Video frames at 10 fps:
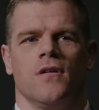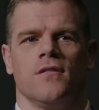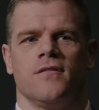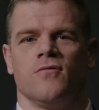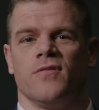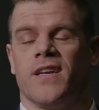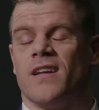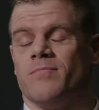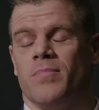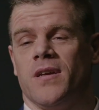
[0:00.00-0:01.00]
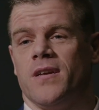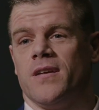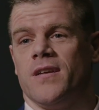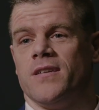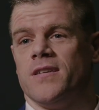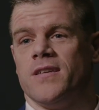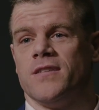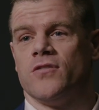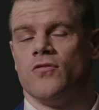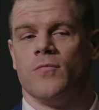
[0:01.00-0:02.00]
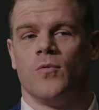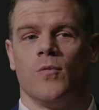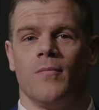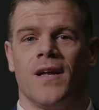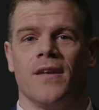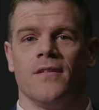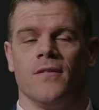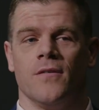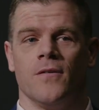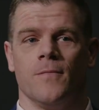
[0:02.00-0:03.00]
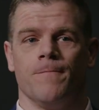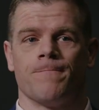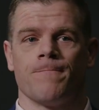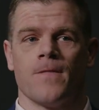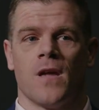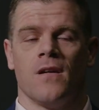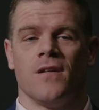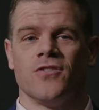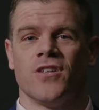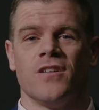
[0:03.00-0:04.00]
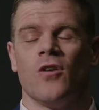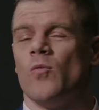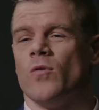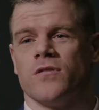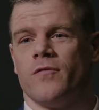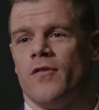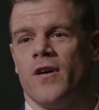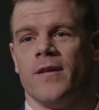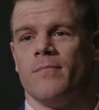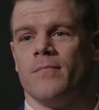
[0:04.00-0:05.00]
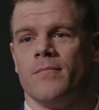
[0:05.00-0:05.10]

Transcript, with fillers: until he gets beat, he, he's a number one man. Um, and actually, no one wants to fight him.